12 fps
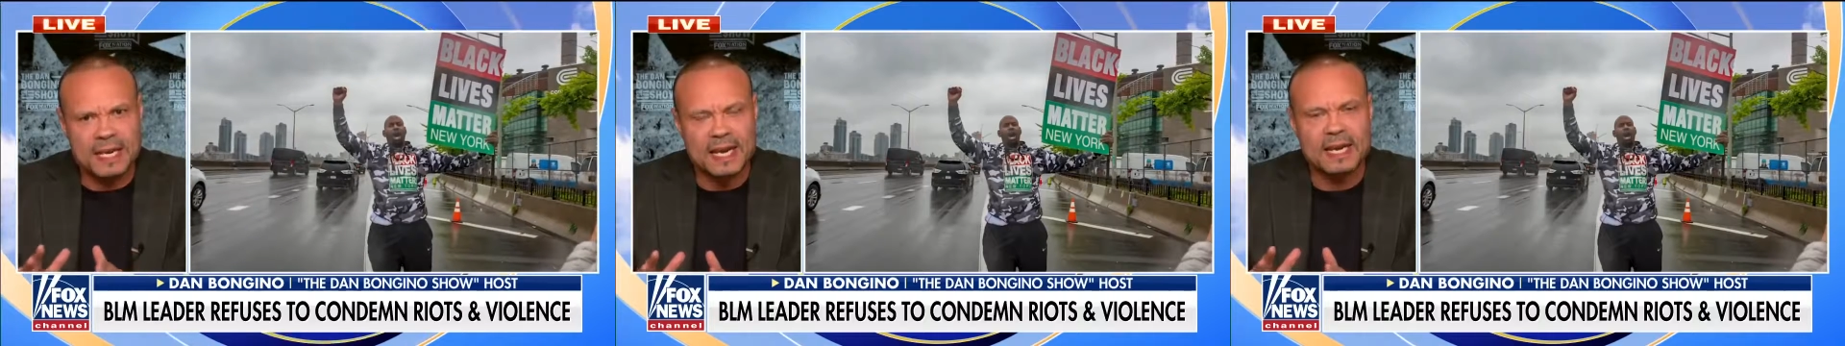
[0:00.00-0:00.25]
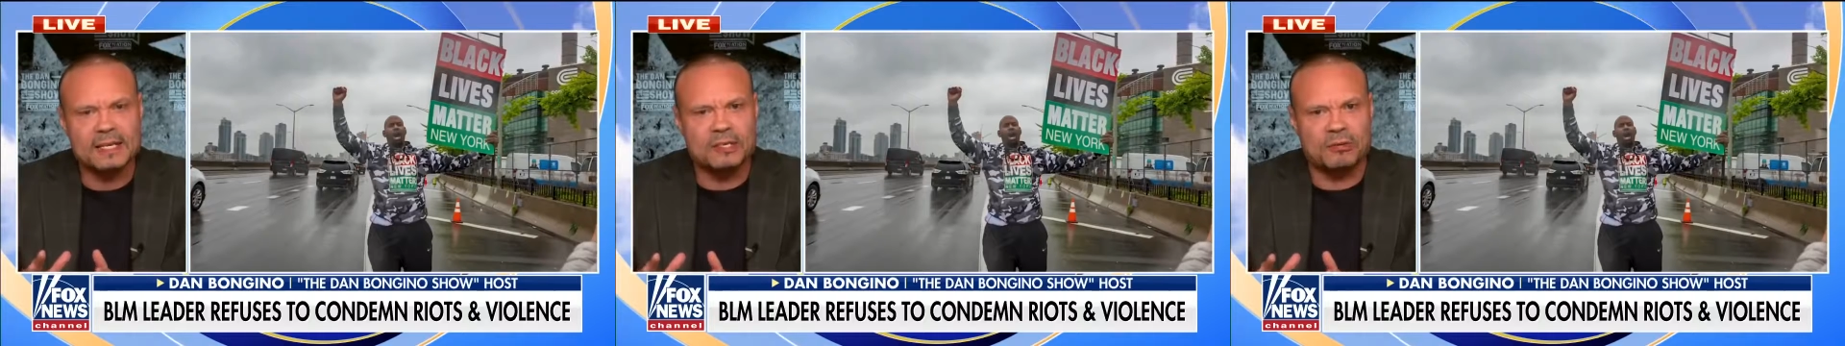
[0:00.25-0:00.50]

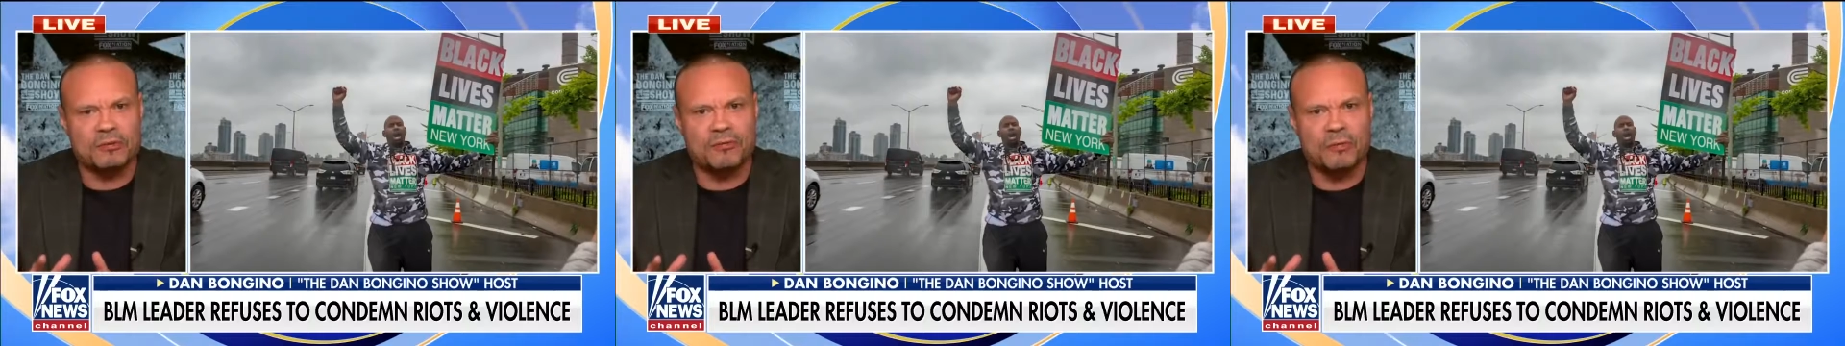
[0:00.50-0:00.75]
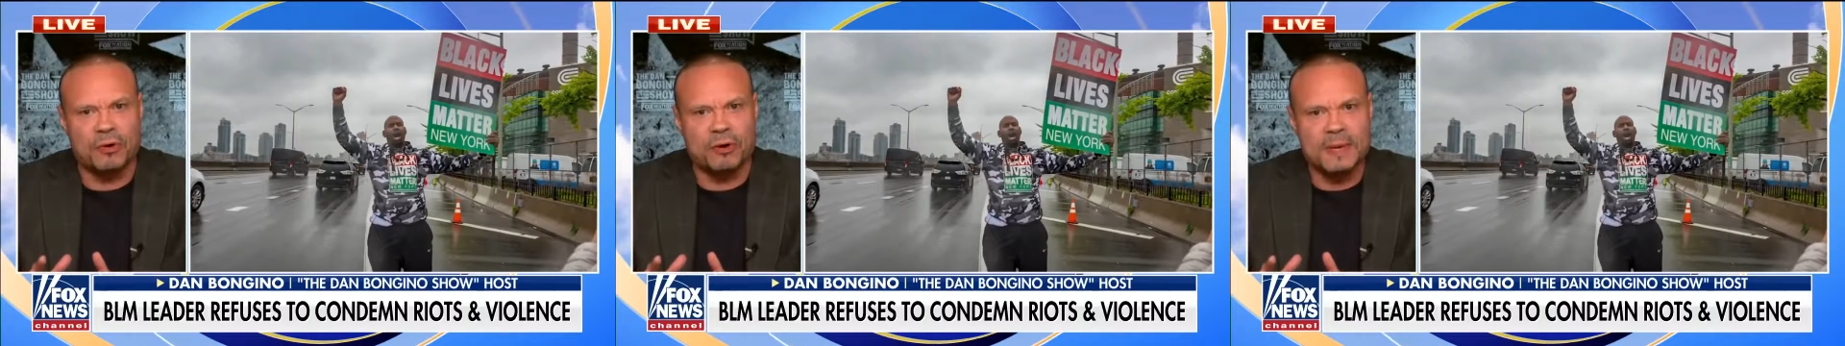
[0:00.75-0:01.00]
answer
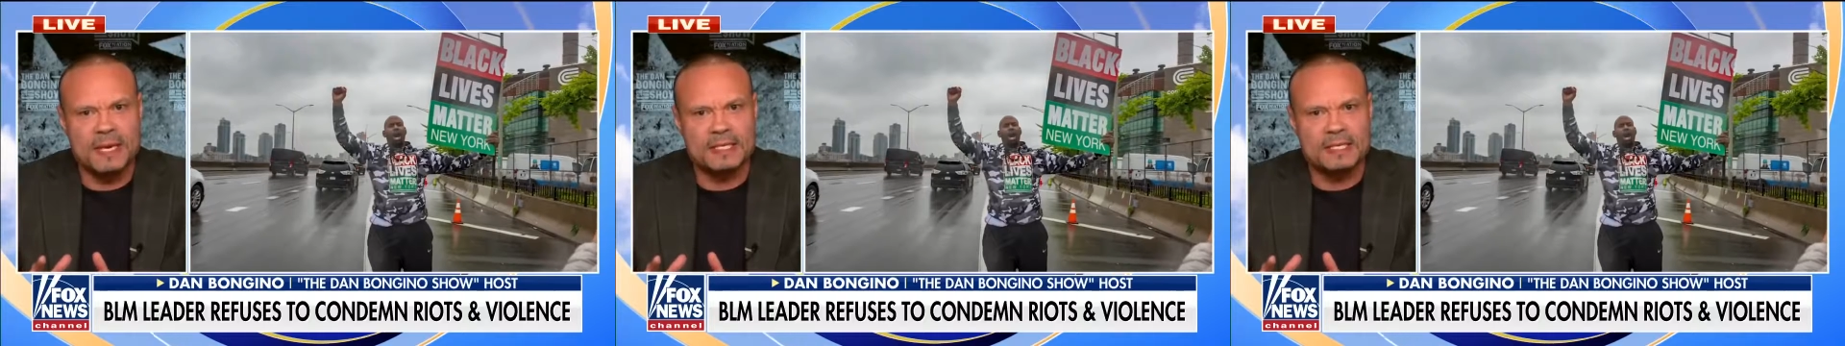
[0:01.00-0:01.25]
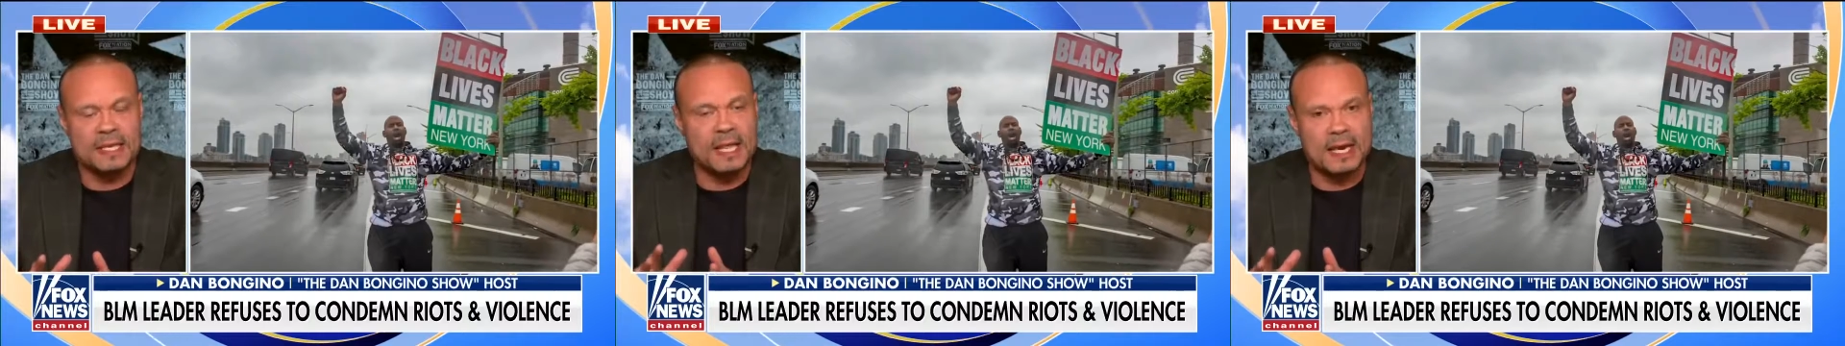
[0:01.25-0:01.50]
for him,
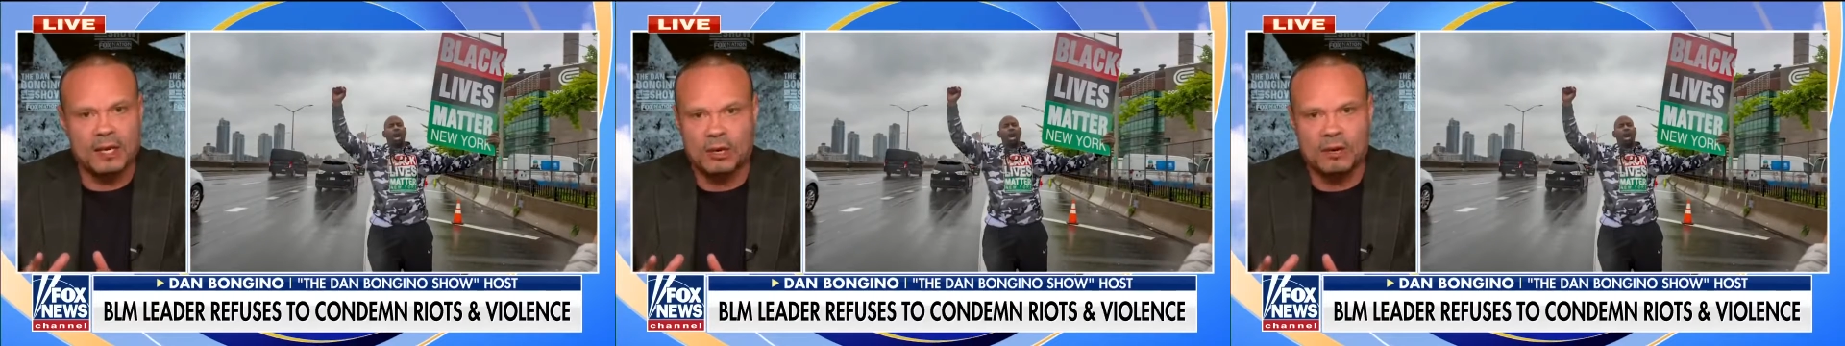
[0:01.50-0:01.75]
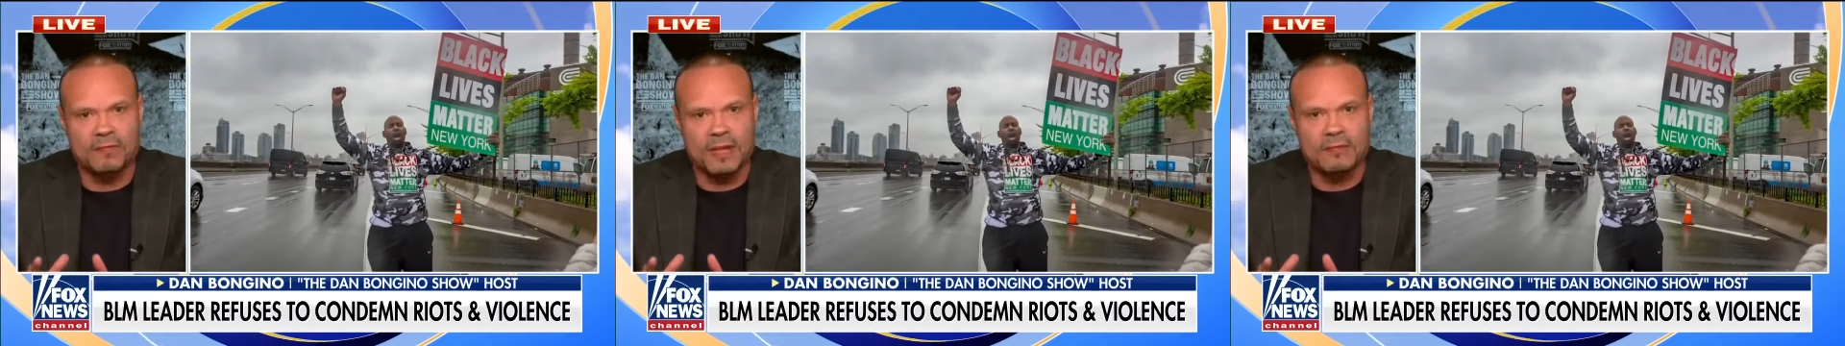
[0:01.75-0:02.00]
Ainsley, that he could
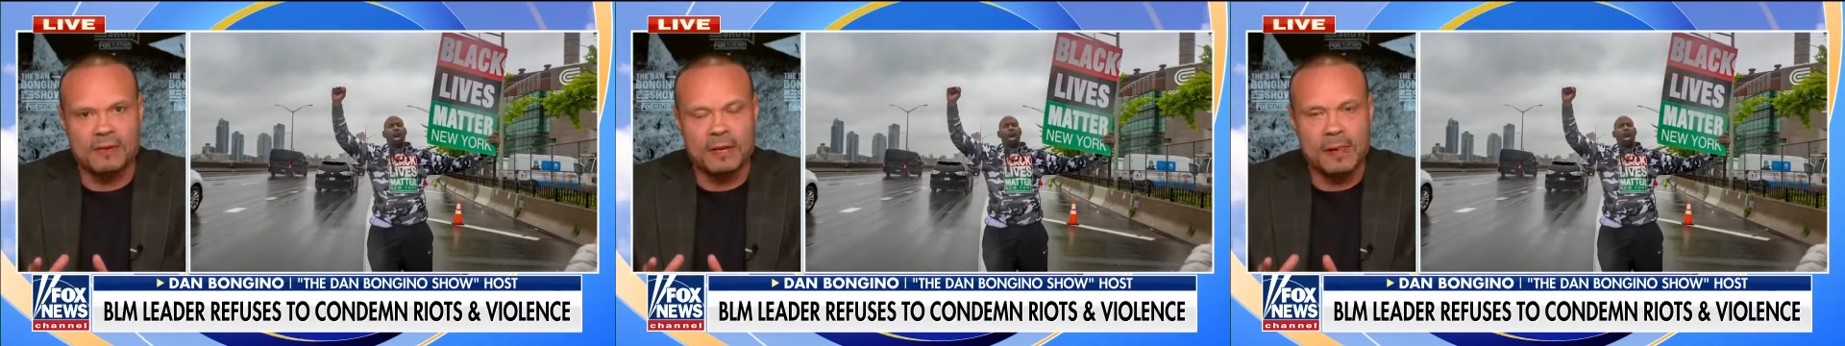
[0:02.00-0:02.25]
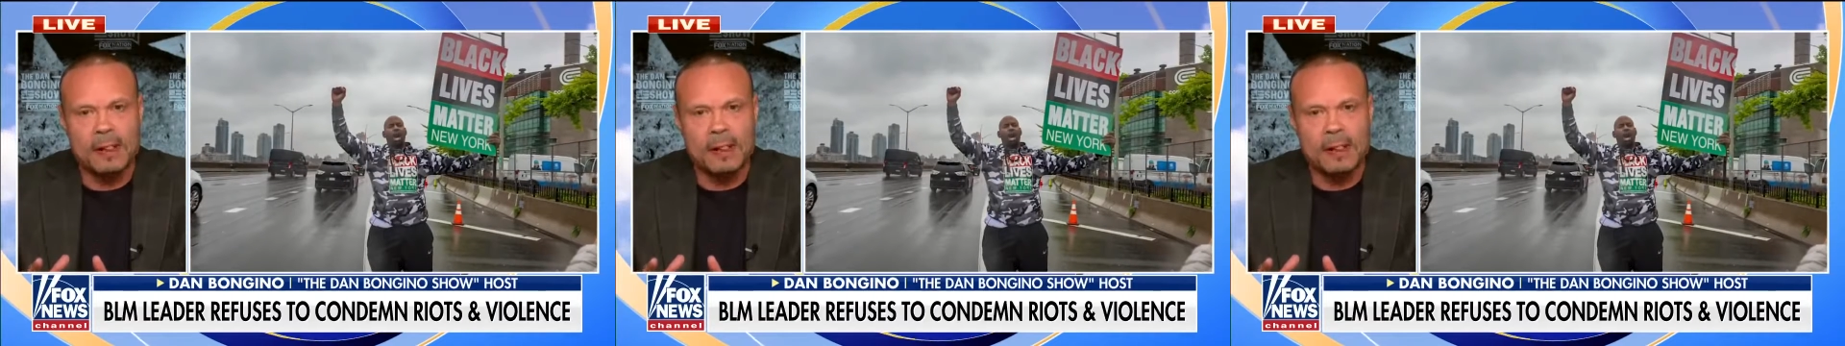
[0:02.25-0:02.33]
have given.